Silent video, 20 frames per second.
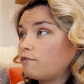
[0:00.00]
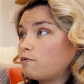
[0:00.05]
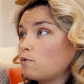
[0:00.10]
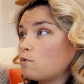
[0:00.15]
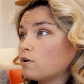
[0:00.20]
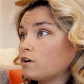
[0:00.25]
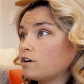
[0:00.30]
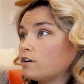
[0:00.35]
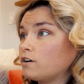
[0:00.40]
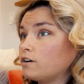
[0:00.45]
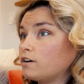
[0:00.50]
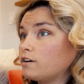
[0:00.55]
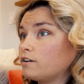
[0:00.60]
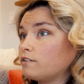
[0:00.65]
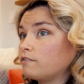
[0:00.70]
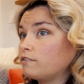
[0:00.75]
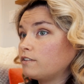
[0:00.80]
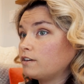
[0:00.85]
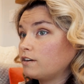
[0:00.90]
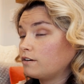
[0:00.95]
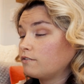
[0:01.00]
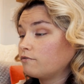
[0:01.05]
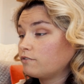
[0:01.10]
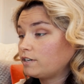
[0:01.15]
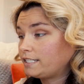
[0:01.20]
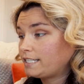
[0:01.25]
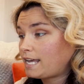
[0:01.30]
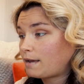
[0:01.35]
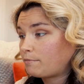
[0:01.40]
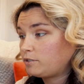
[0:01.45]
for the
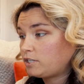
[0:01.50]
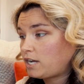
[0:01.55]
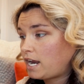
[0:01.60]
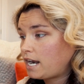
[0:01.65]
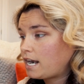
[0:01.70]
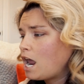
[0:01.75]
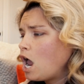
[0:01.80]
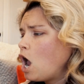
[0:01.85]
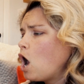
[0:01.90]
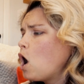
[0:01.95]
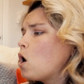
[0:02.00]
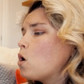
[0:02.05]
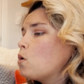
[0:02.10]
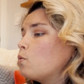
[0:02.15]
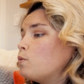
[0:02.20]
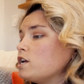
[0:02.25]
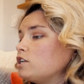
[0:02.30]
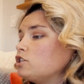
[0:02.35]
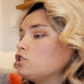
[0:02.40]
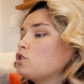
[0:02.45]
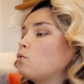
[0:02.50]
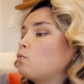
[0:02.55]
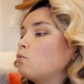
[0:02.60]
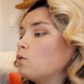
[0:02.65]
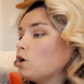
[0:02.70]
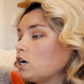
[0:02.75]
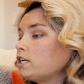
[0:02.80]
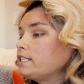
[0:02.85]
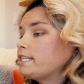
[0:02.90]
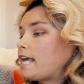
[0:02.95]
reception, which
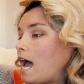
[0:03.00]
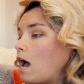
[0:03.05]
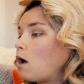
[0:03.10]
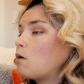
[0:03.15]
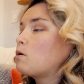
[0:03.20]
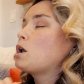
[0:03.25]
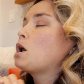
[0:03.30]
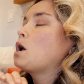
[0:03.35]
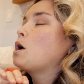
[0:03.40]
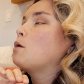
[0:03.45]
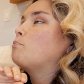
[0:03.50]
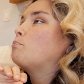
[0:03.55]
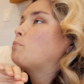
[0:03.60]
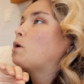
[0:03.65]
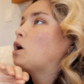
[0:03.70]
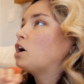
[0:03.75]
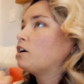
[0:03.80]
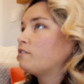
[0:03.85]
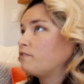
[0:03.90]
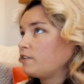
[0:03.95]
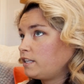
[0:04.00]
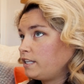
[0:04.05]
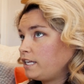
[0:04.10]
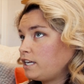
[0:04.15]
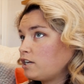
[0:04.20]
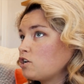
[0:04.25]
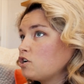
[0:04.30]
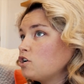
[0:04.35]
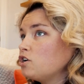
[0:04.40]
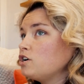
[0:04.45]
worked out
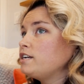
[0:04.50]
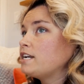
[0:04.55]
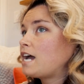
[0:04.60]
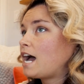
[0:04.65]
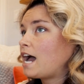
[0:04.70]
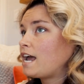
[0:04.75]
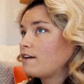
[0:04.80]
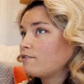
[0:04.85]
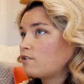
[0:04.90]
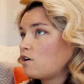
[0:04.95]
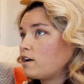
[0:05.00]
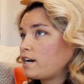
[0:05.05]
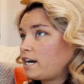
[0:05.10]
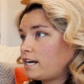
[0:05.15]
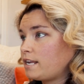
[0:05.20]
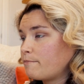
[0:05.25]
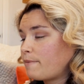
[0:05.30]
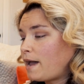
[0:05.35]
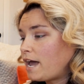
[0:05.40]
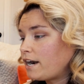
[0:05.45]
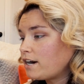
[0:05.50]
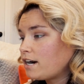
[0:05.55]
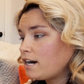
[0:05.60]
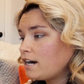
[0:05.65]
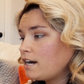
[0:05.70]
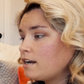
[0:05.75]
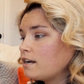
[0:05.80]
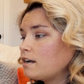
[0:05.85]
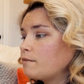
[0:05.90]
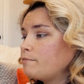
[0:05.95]
perfectly. Could not have gone any better